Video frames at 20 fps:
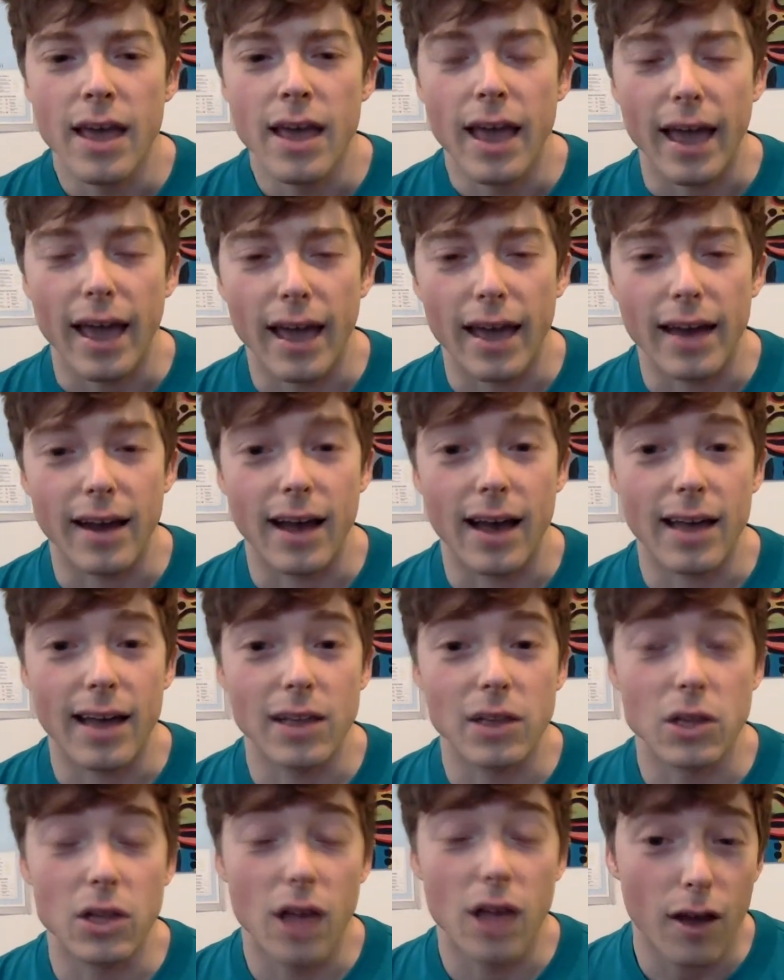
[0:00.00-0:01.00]
And I
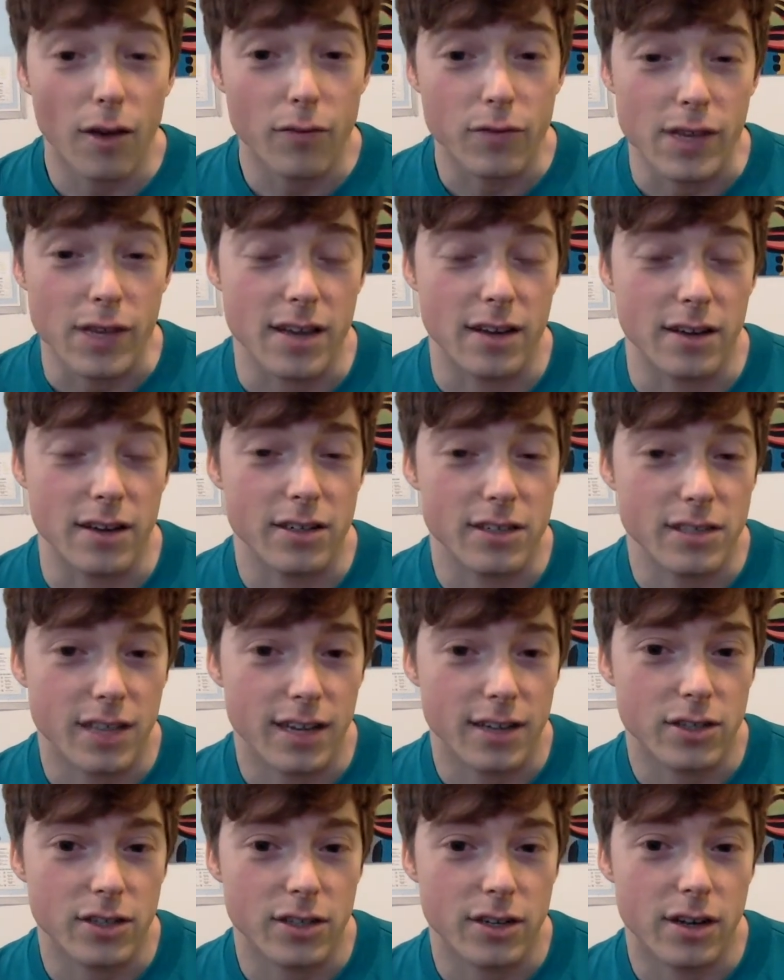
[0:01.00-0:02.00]
love the
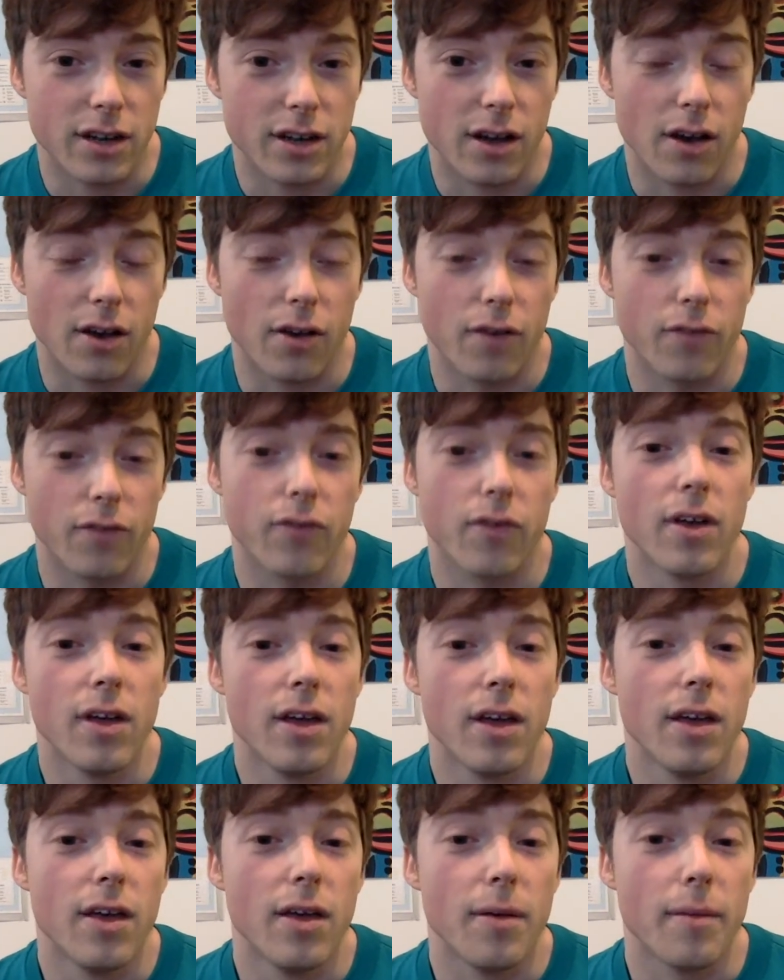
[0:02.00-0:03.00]
intersection of
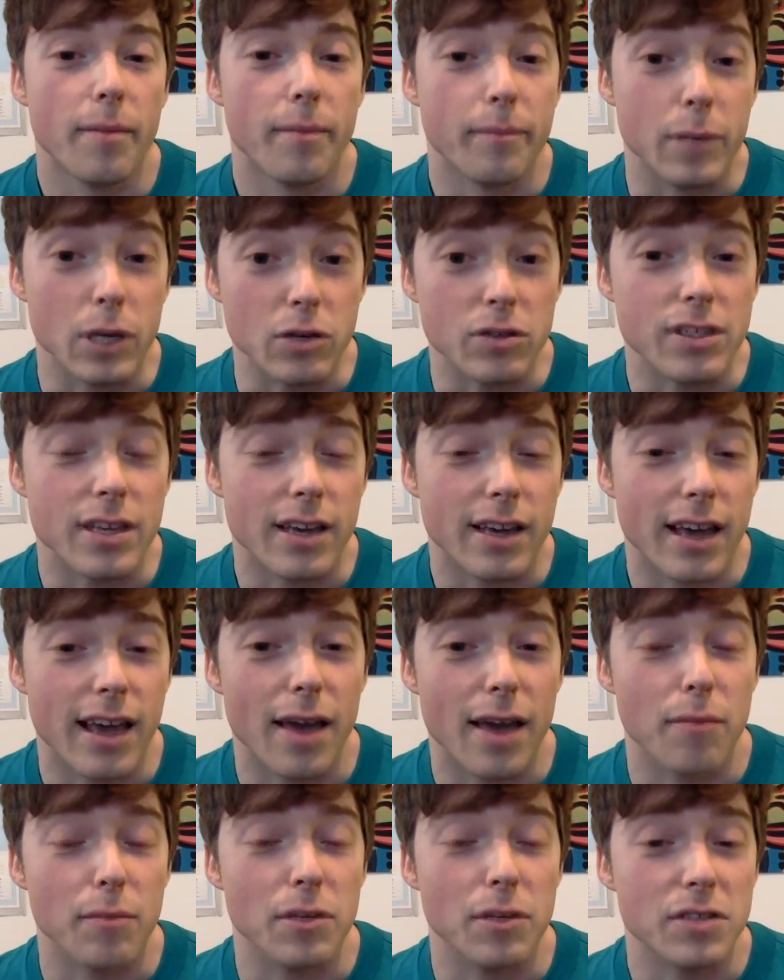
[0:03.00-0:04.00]
music
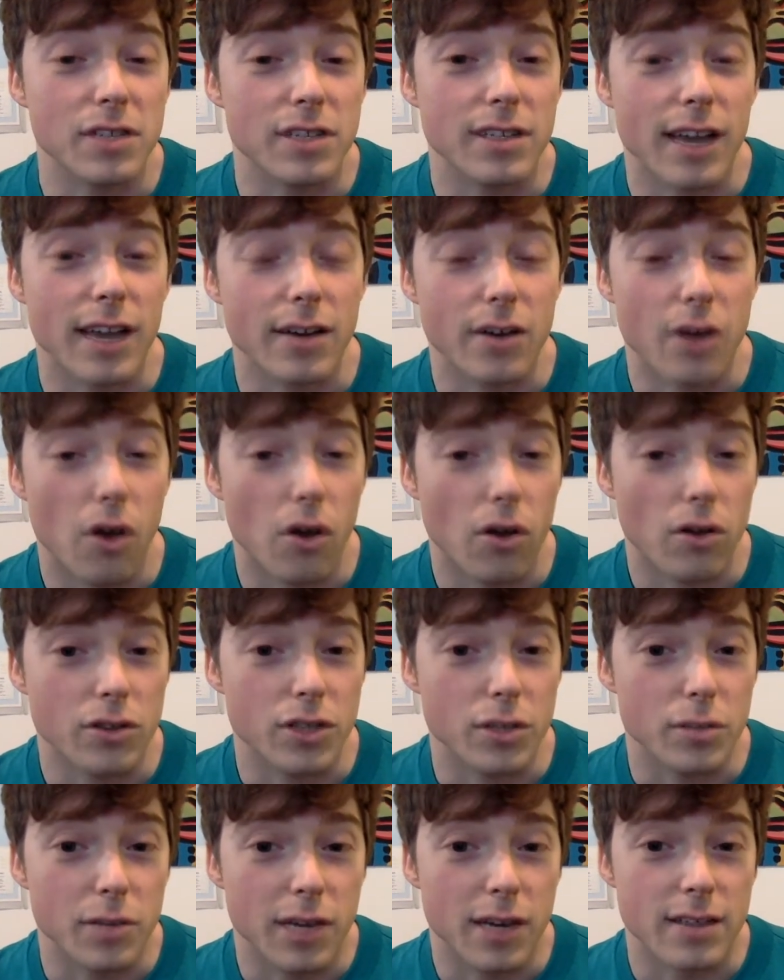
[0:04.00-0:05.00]
and music technology
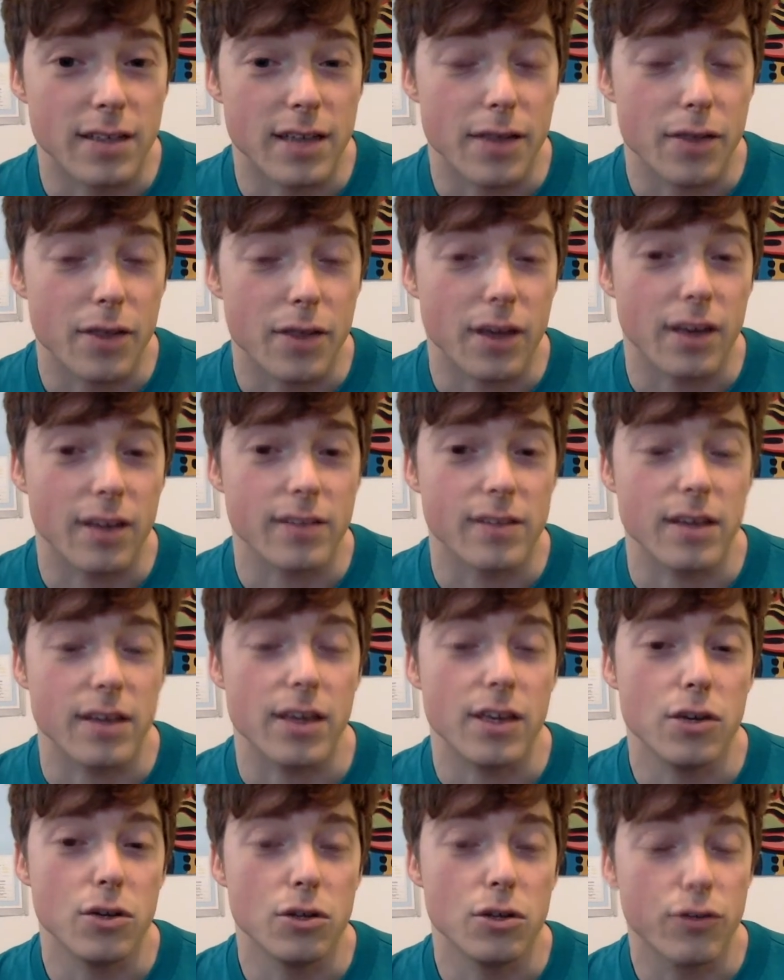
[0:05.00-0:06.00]
because I think it's a
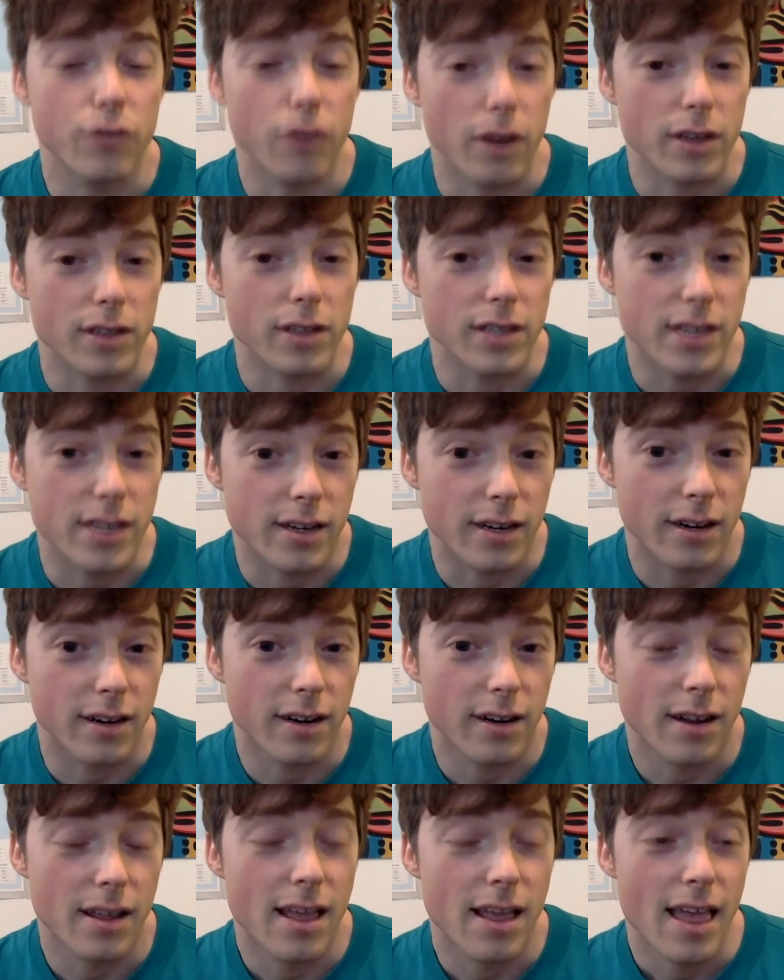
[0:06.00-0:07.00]
huge
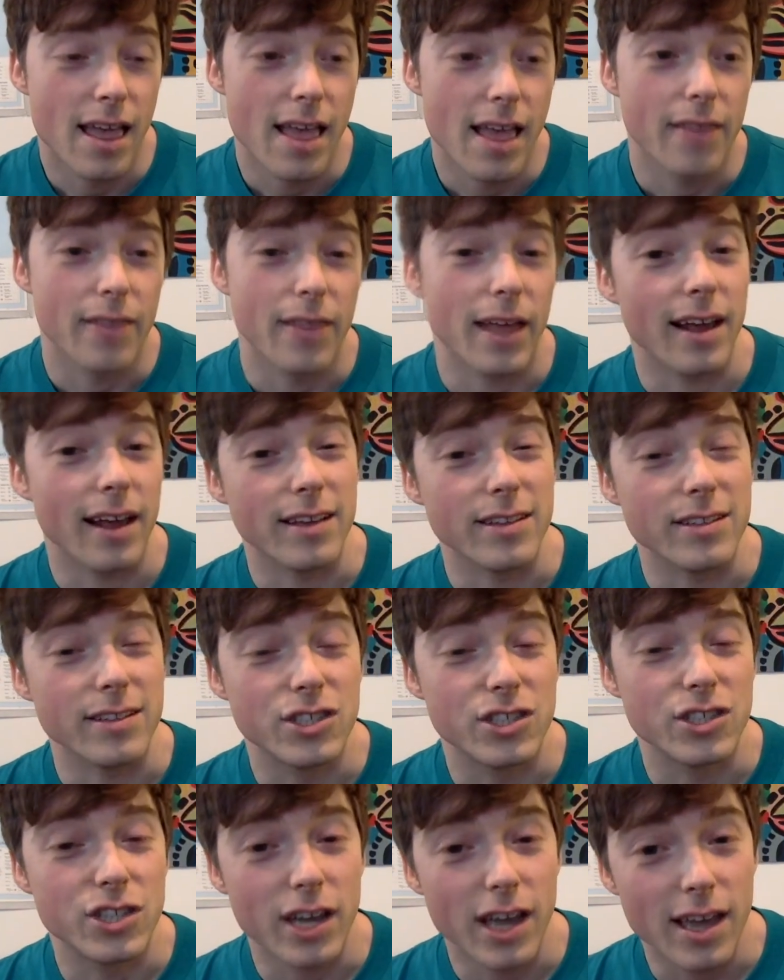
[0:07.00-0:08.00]
frontier that has
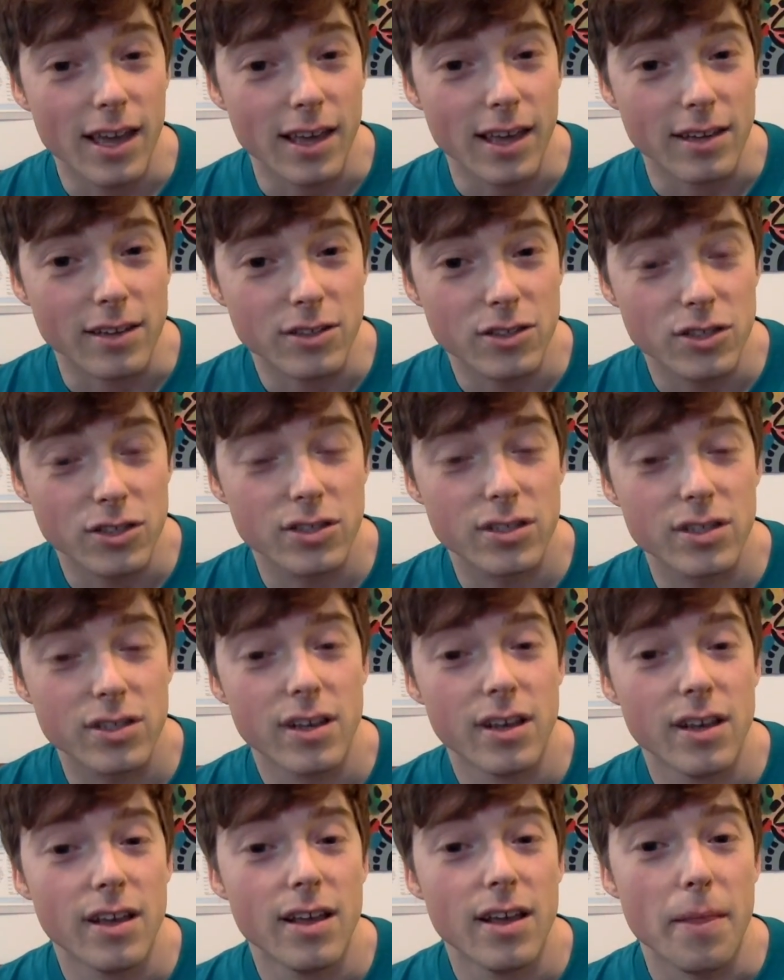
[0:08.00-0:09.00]
changed
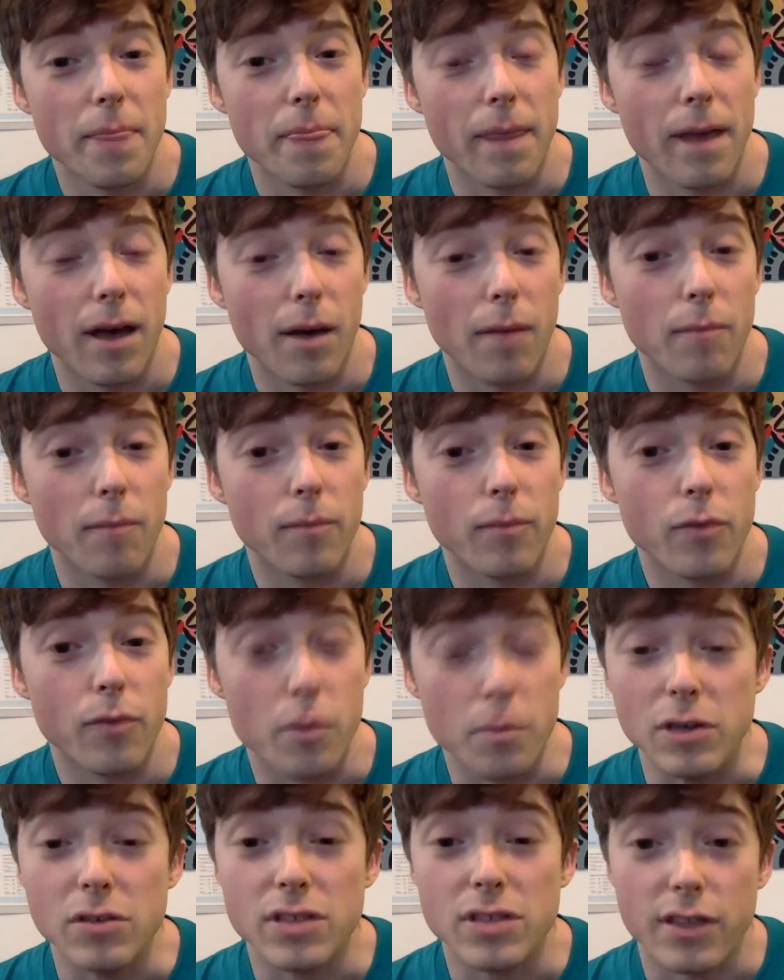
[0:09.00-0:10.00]
the
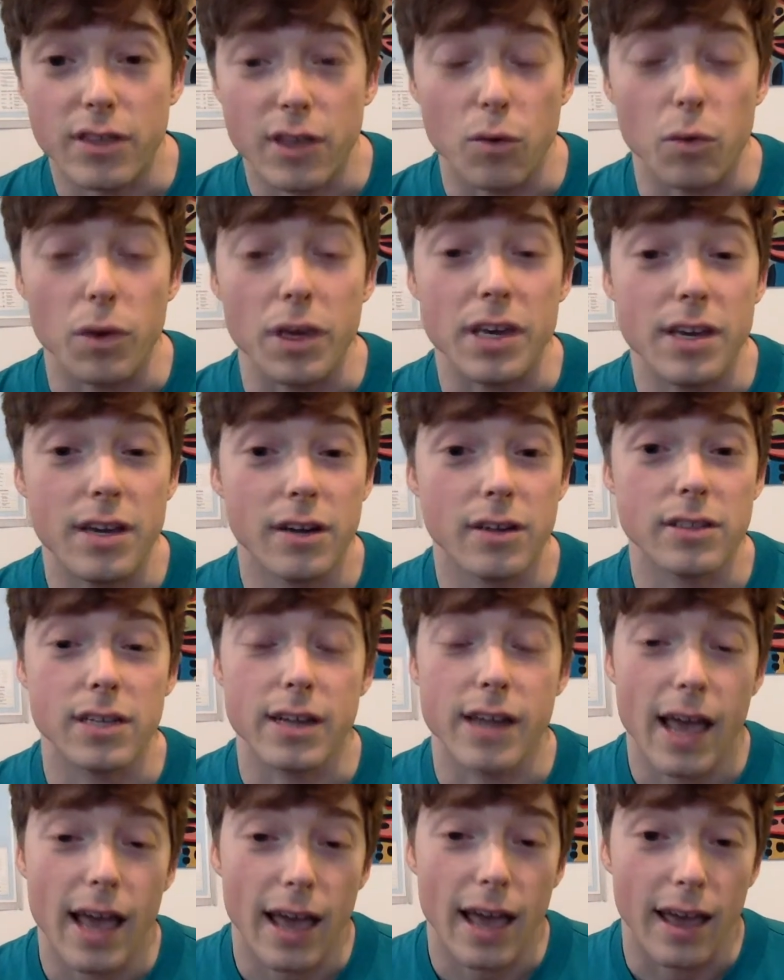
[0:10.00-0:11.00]
music that we hear
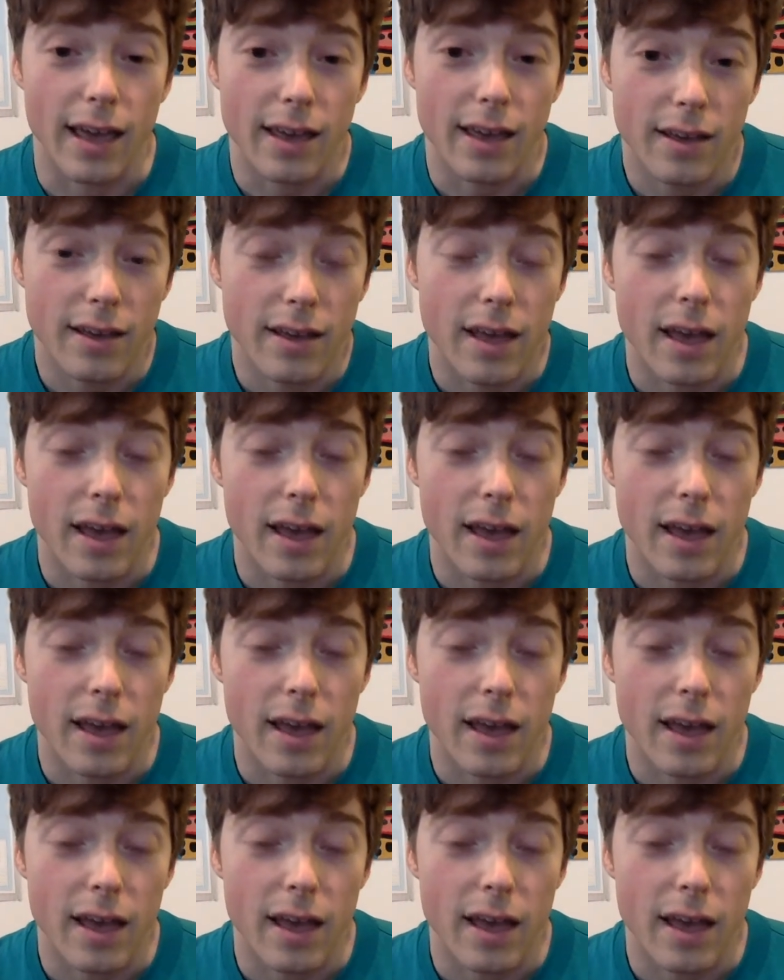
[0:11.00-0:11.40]
today